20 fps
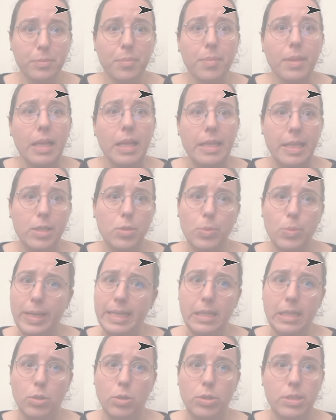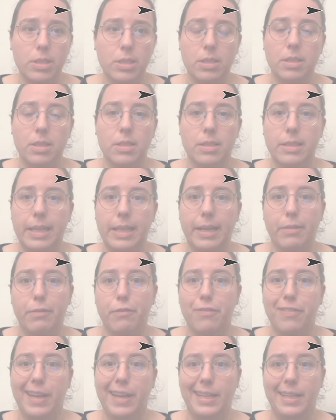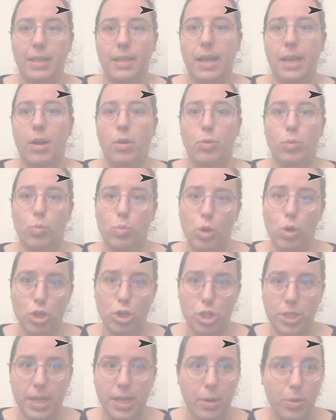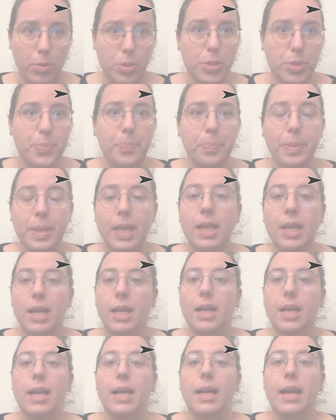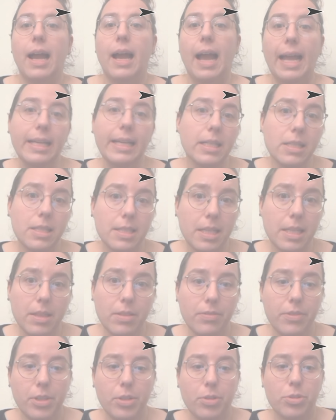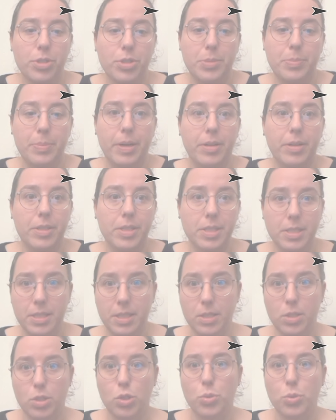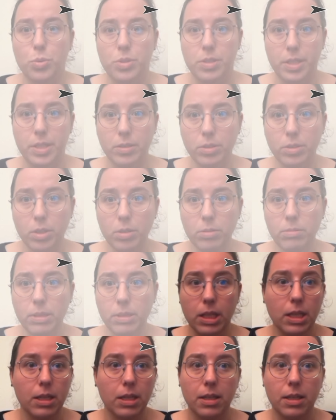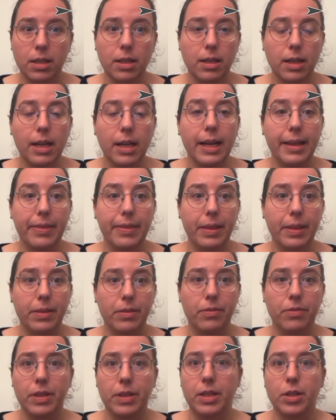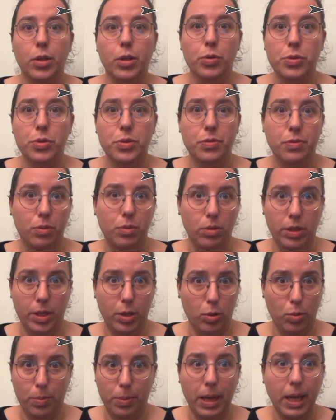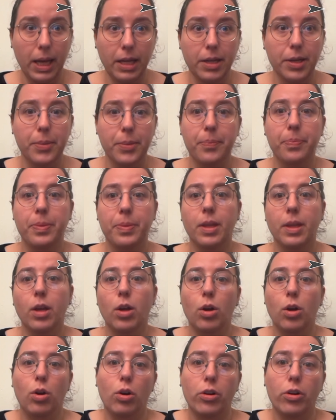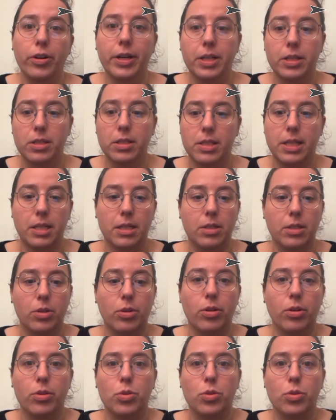That's why it looks this like faded out, washed out. I can set the video transparency to 0, then the video is fully opaque, or I could set it to